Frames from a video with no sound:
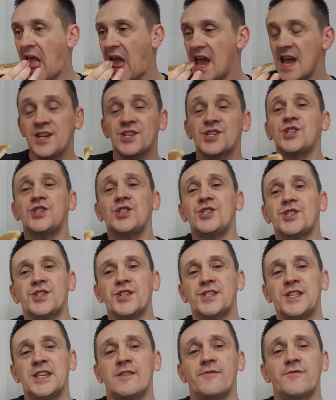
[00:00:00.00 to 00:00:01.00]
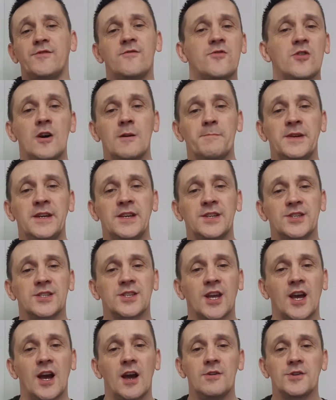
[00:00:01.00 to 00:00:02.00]
It's just as if you've got a piece of
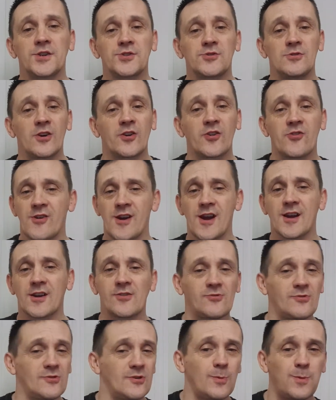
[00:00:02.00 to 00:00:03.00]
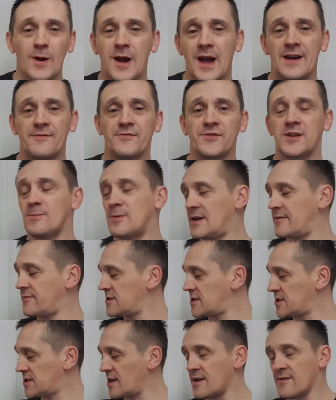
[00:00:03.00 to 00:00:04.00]
toast or a cracker or whatever you have your
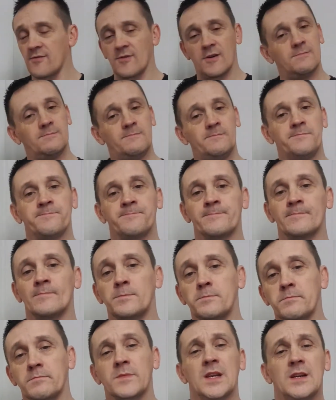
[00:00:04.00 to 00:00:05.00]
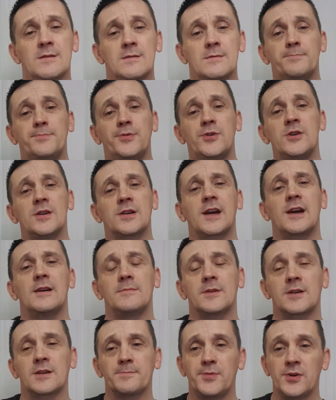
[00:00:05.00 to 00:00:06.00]
stuff on, put a
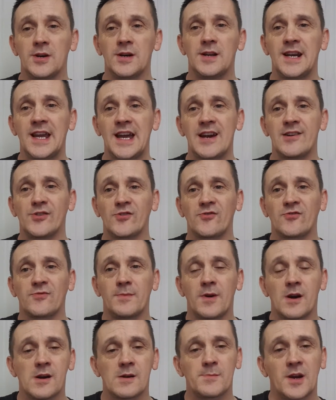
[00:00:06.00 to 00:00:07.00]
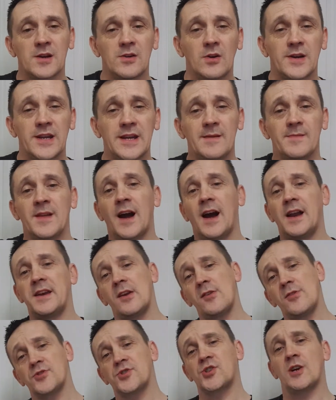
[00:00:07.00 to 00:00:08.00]
layer of Marmite on it, and then
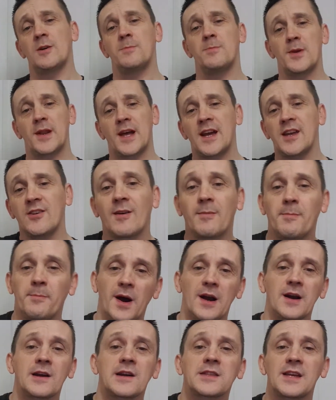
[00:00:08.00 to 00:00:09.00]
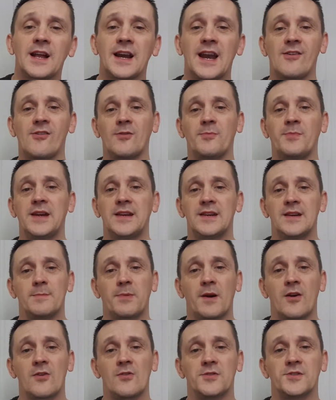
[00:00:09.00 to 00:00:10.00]
on top of that you've bundled a layer of peanut
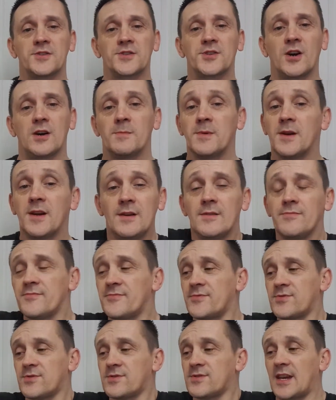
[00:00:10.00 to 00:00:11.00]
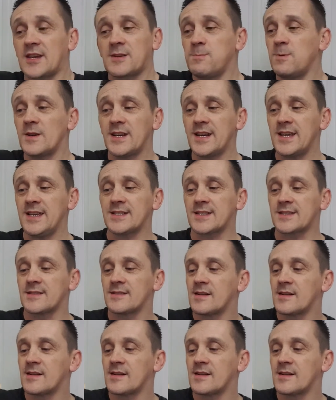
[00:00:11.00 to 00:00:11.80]
butter on the top. That's what it is.